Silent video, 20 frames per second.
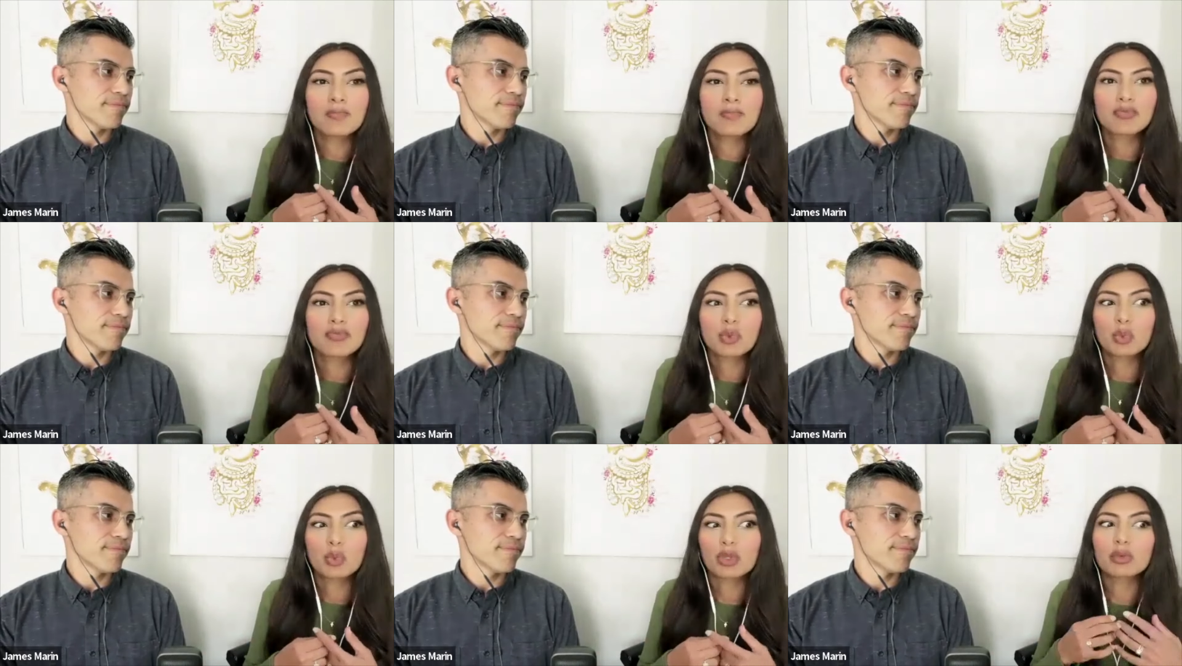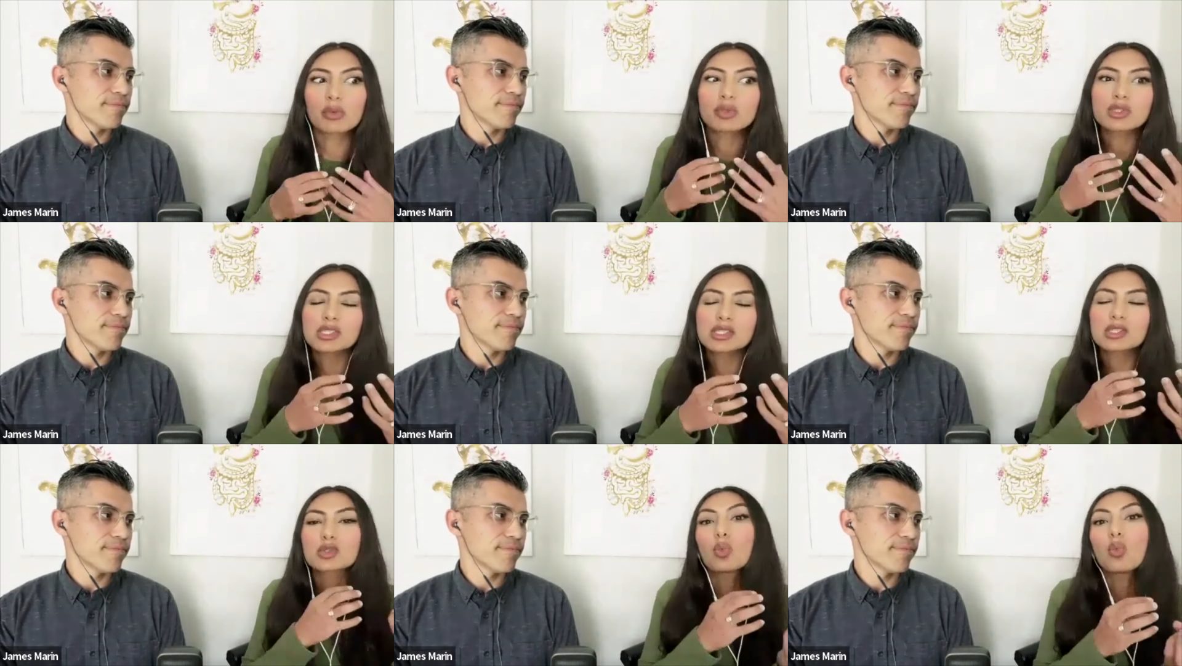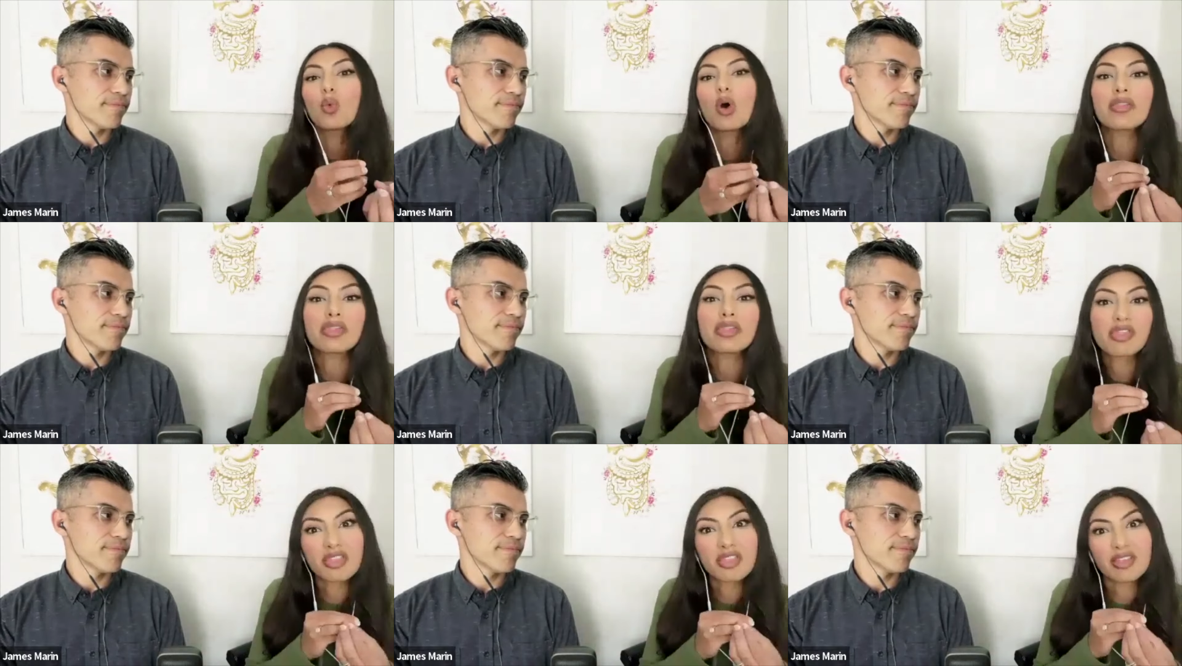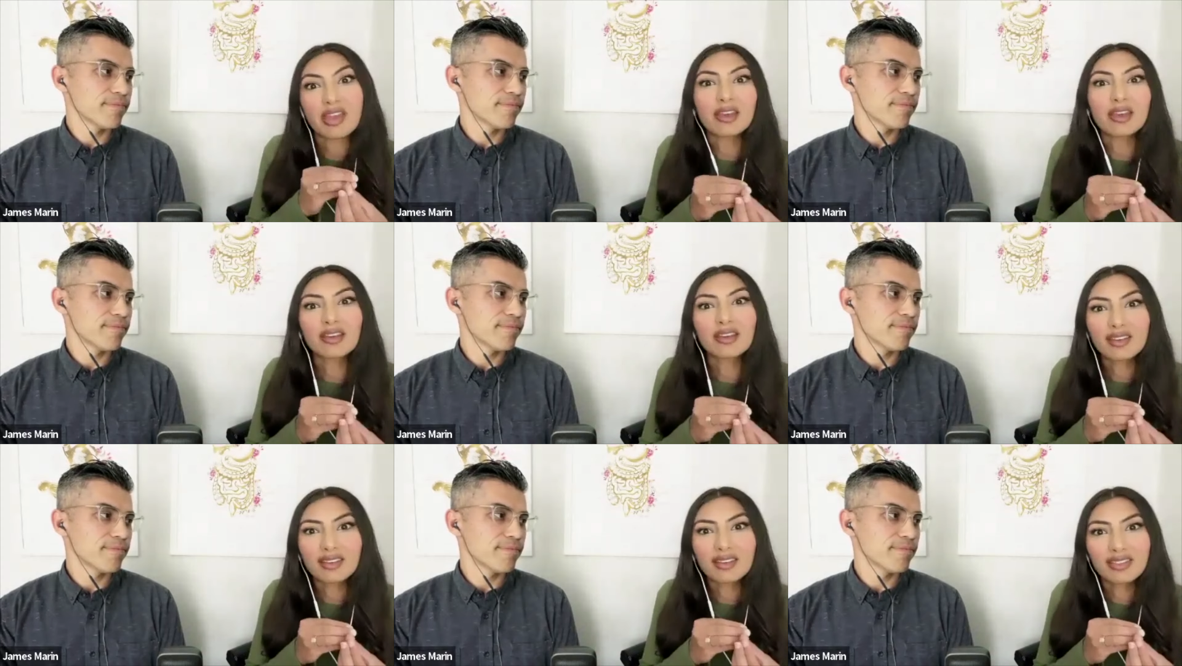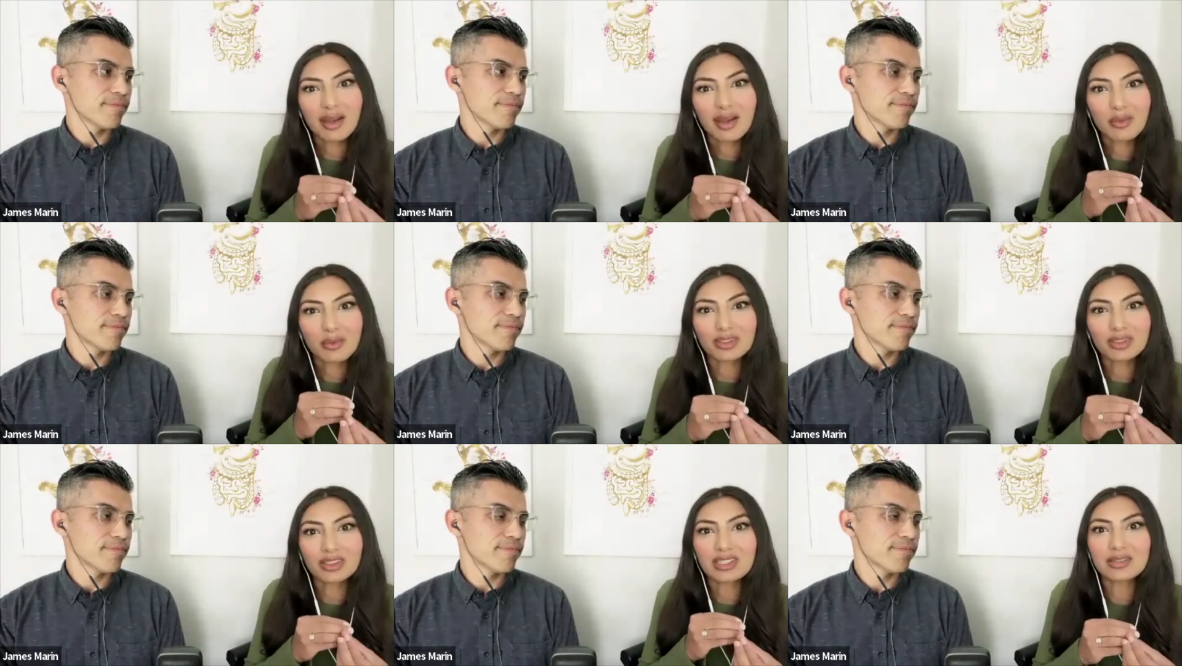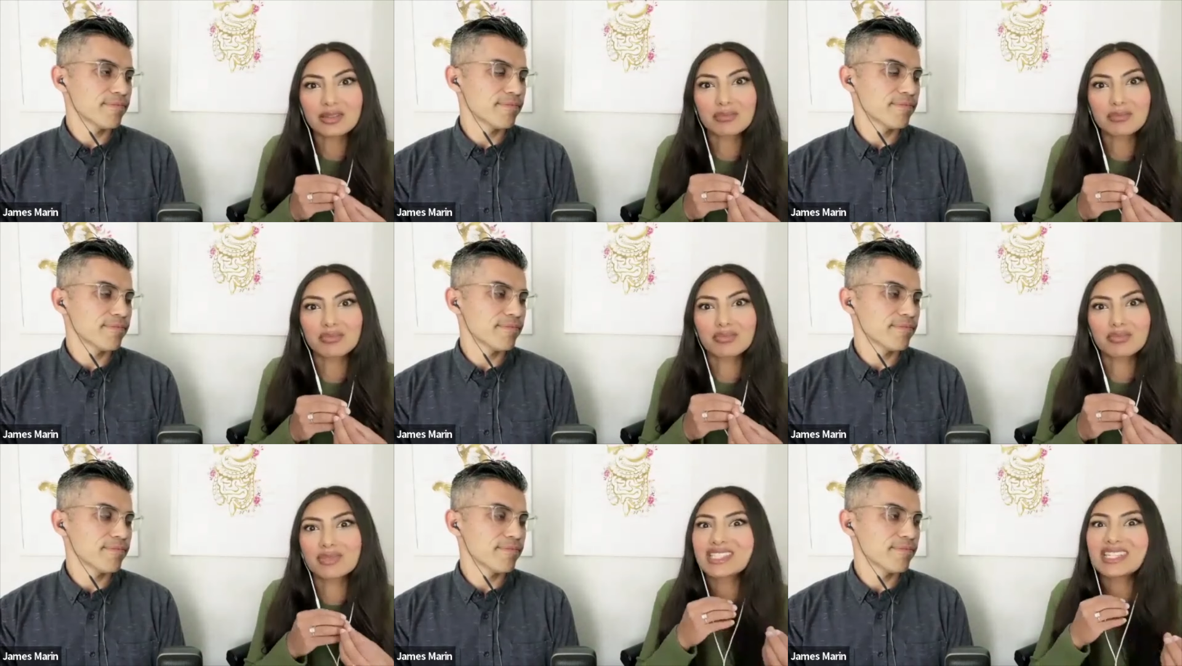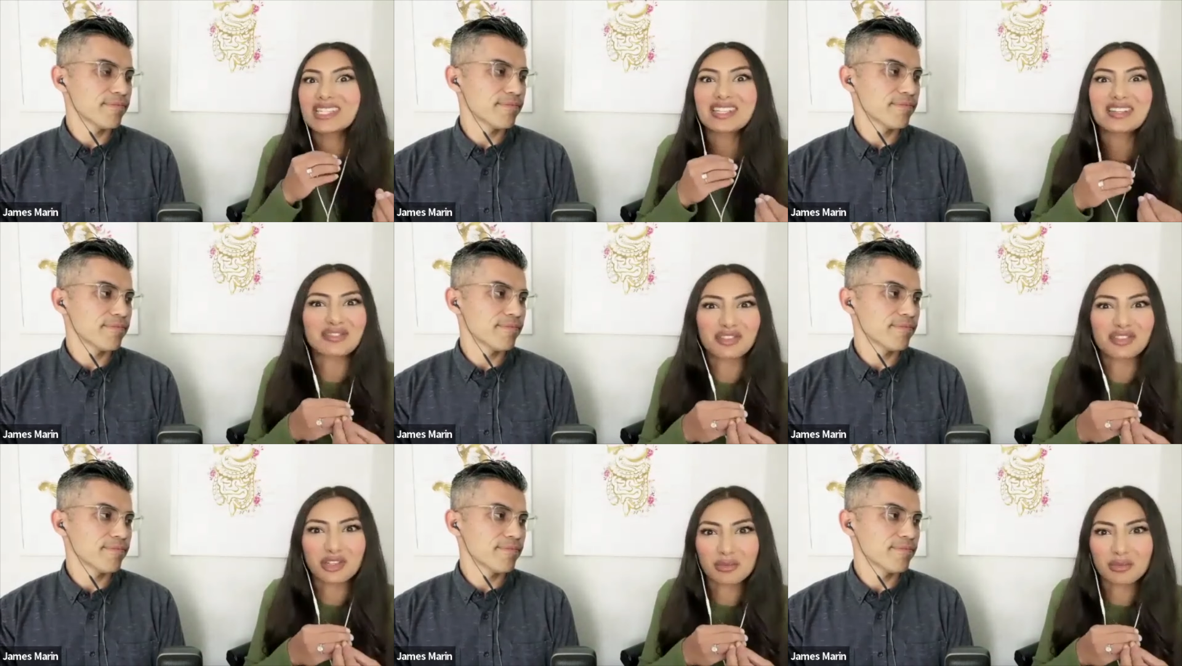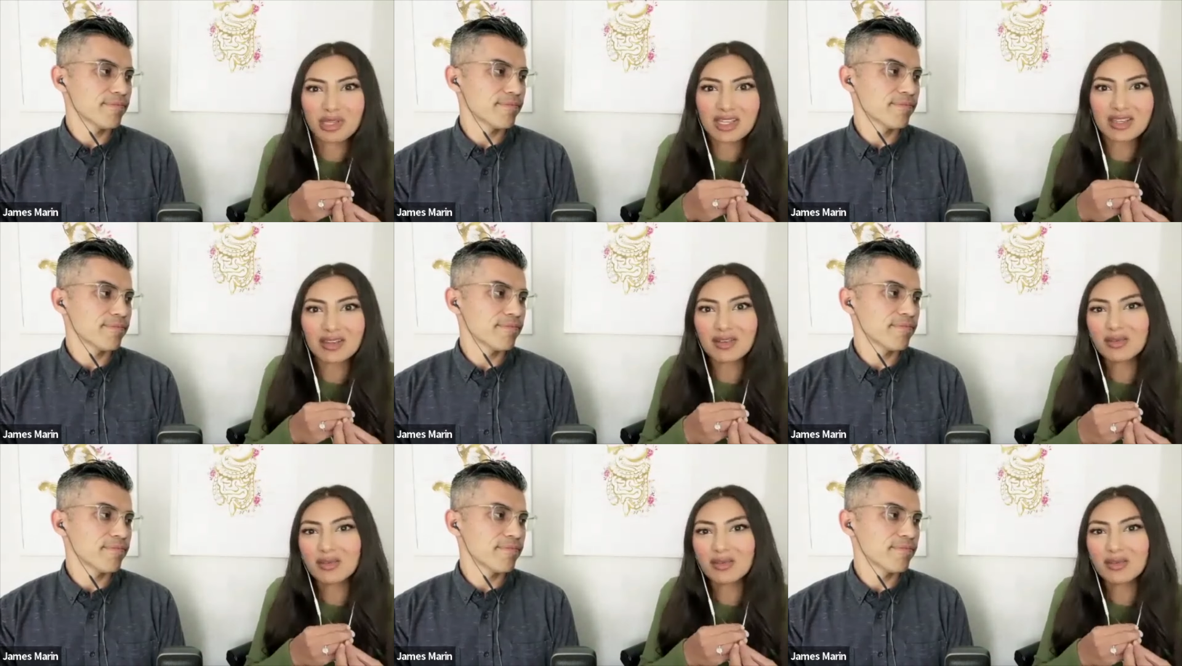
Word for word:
Speaker 1: well, it was this one thing that really did it for me